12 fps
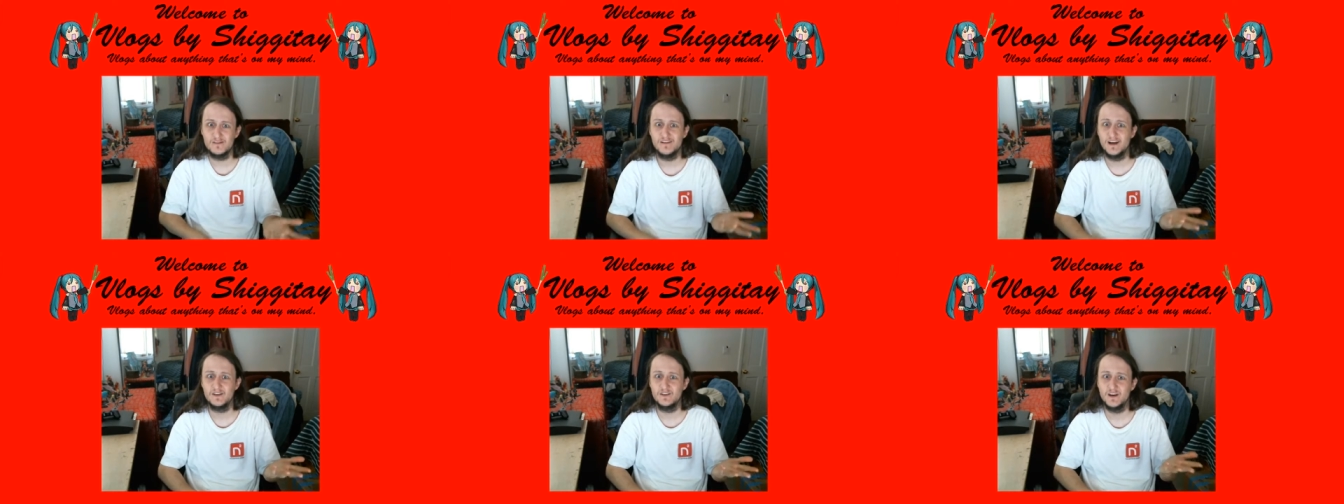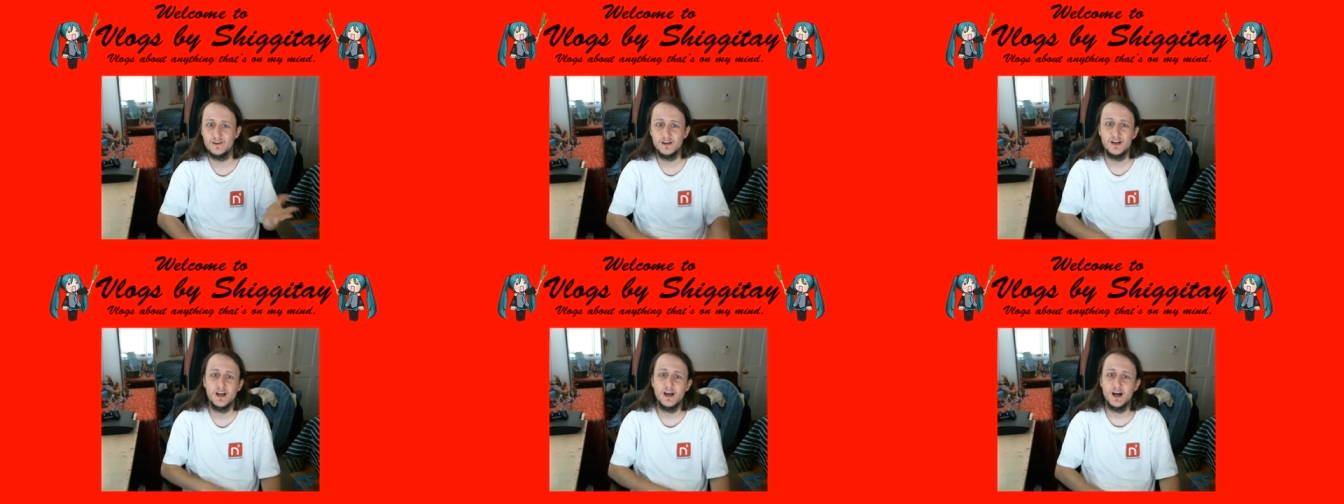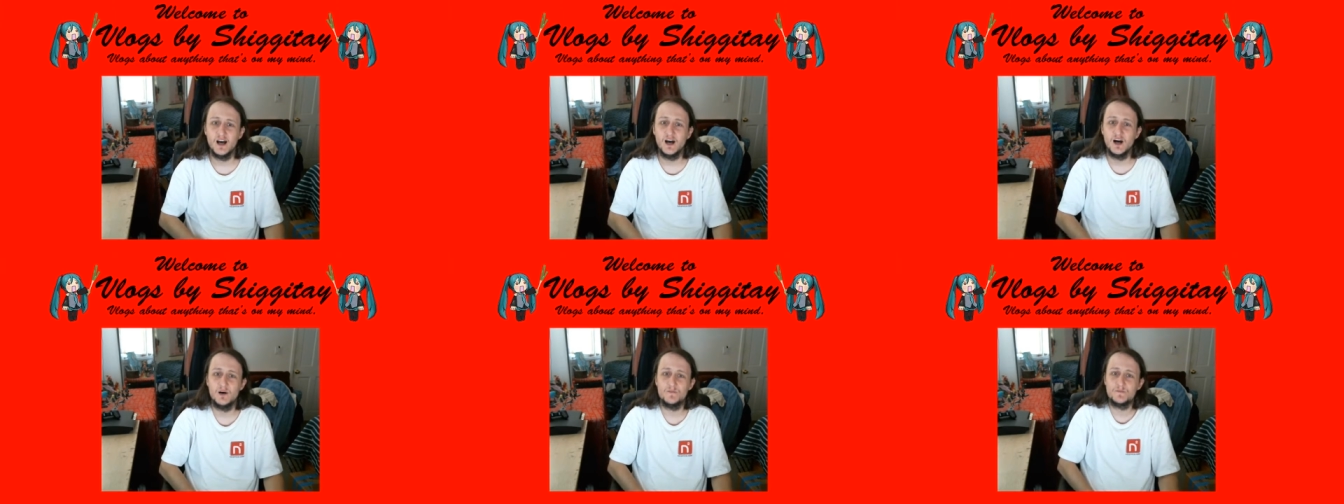I don't know,
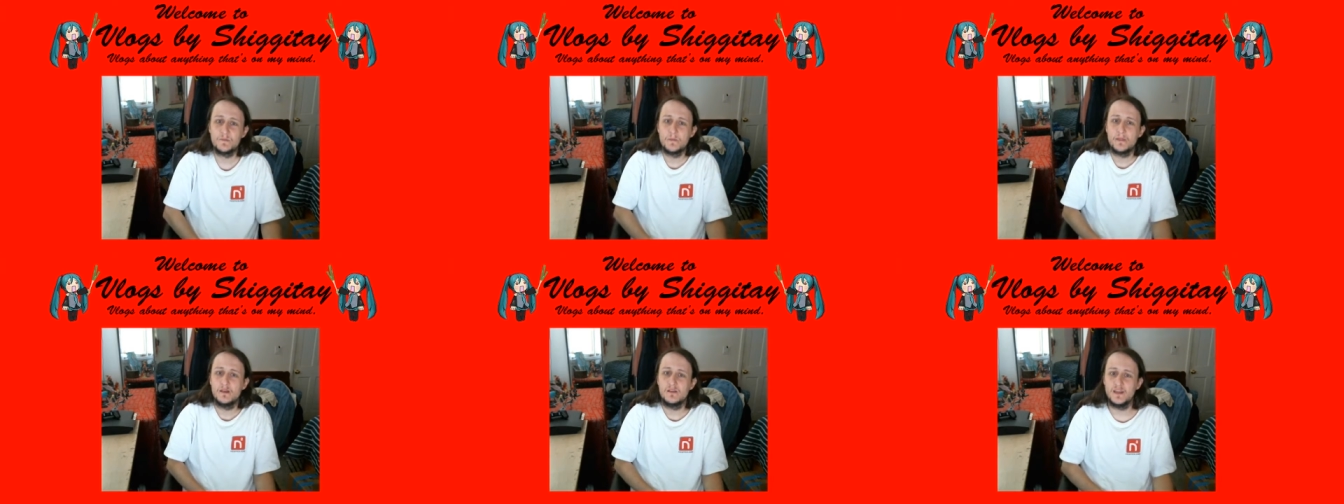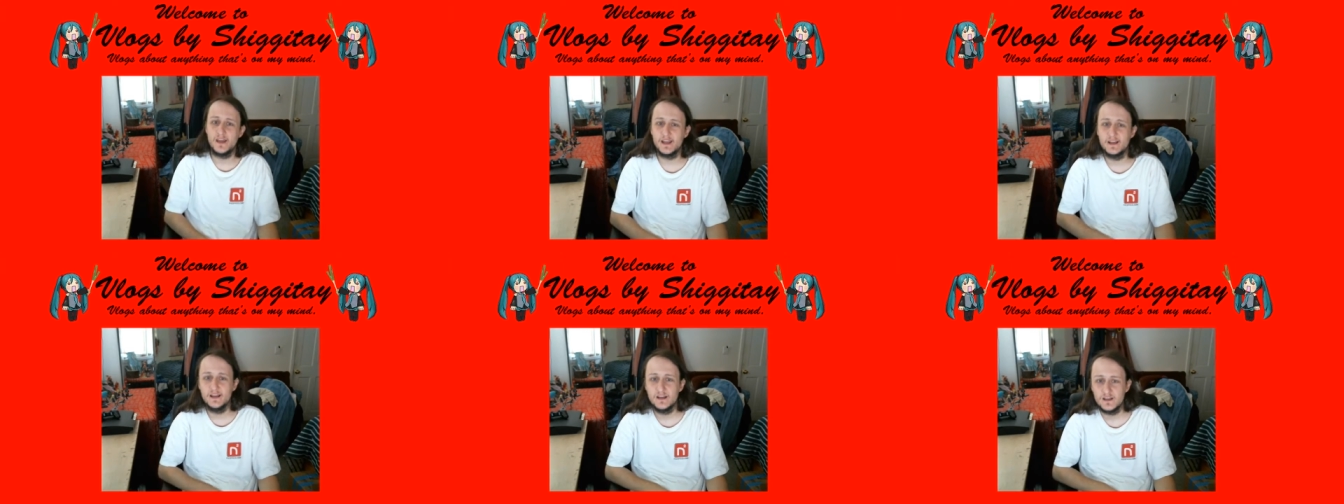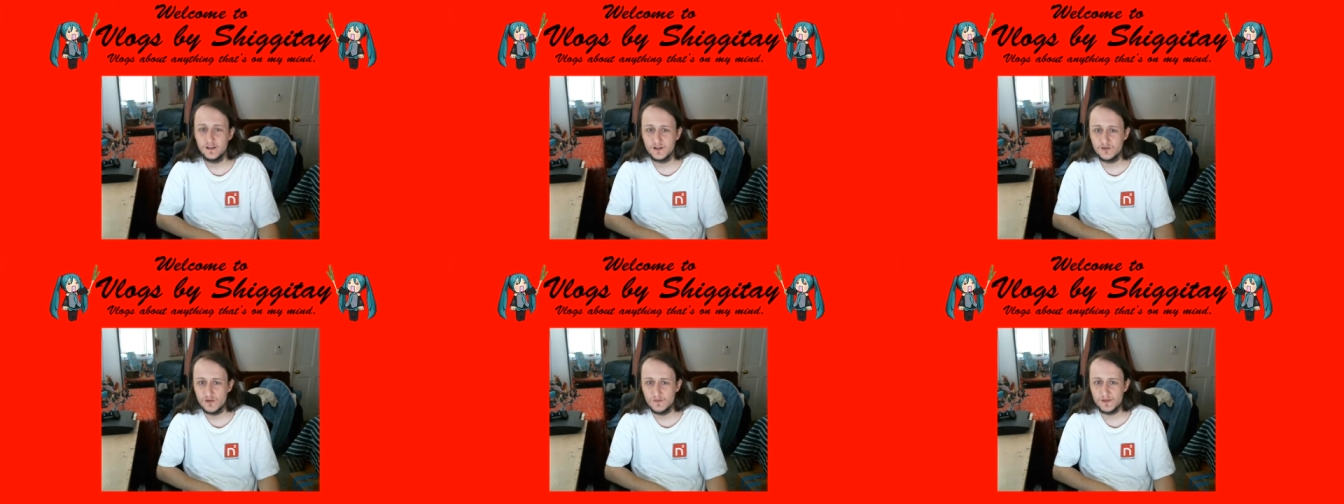thing, the
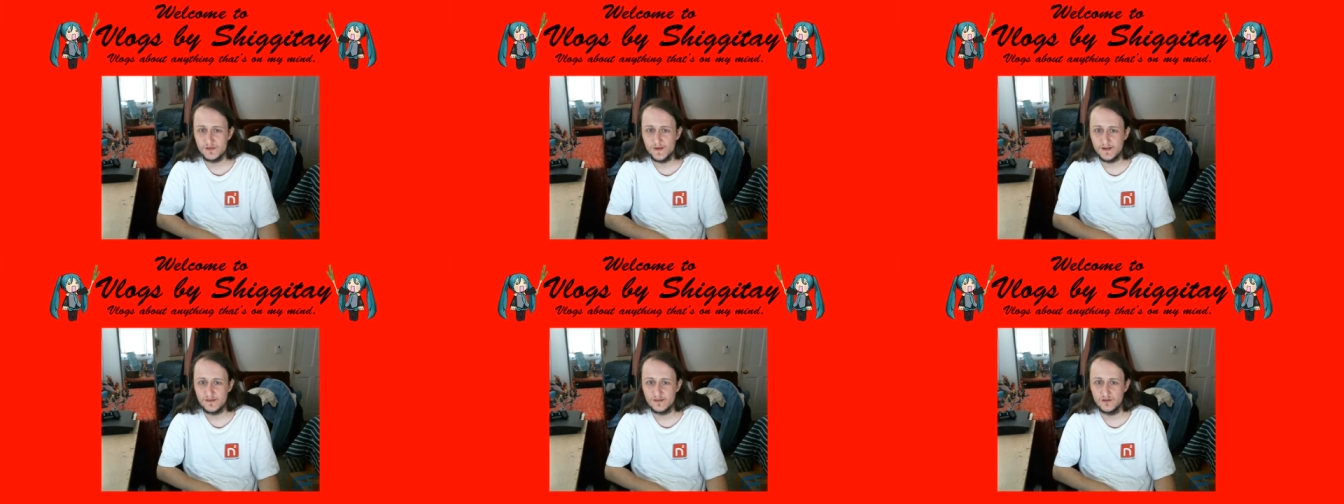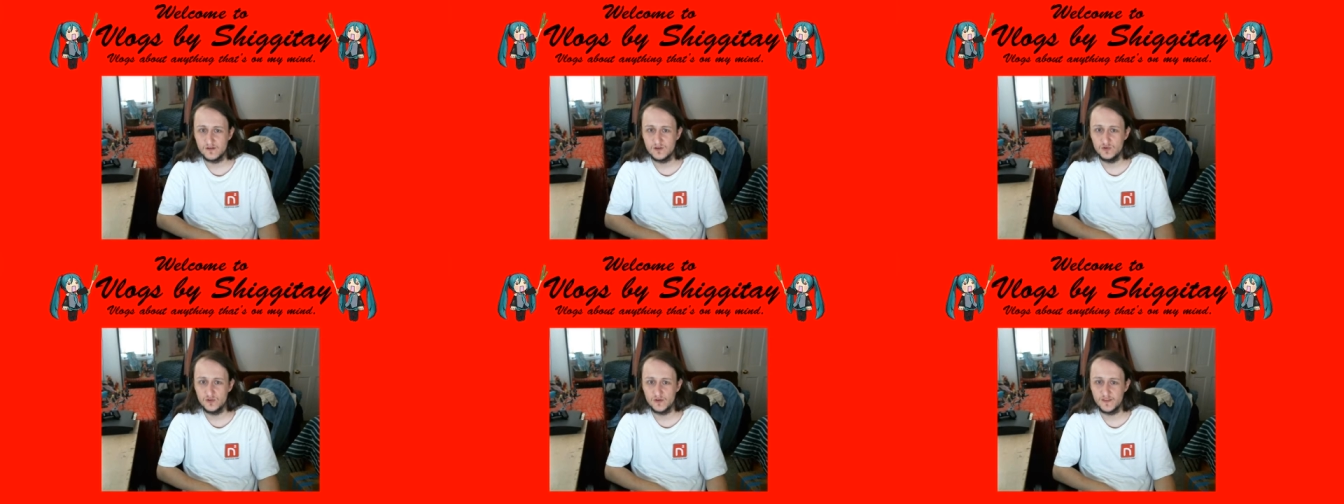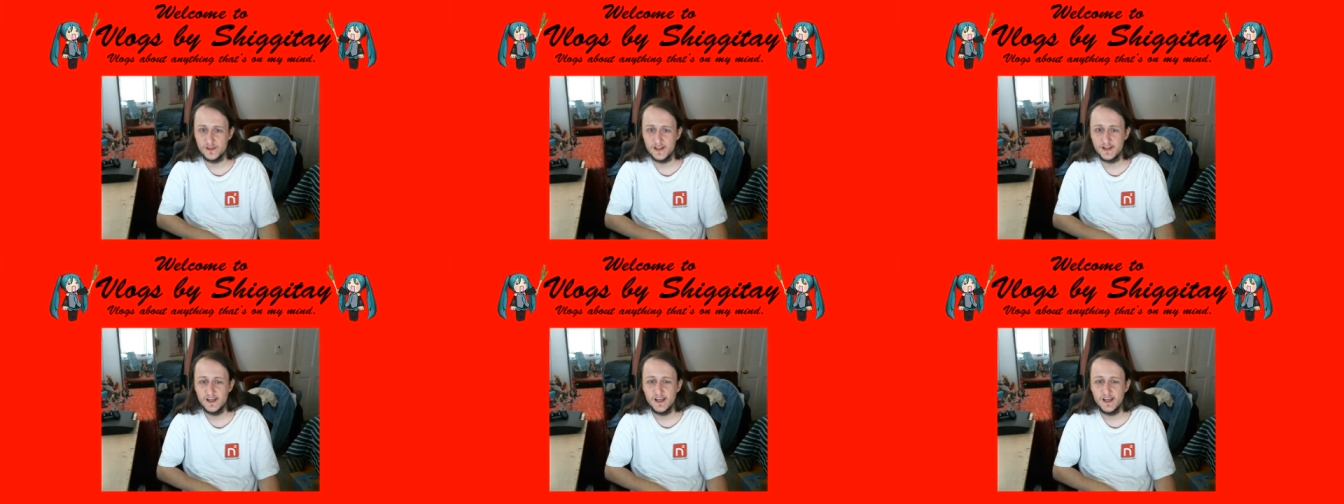cream dispenser cooler thing,